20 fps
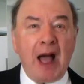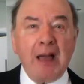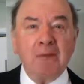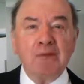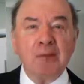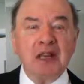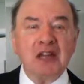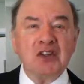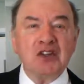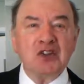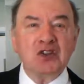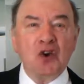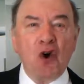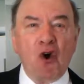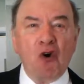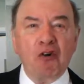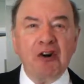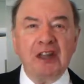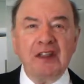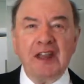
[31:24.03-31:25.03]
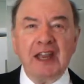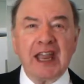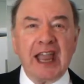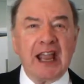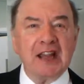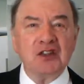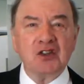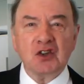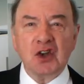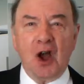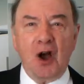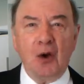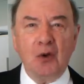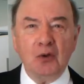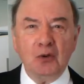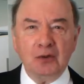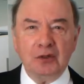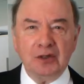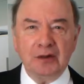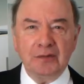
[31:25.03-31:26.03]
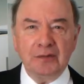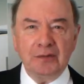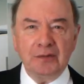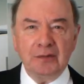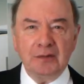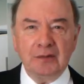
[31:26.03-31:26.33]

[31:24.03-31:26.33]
might be a story that gets told.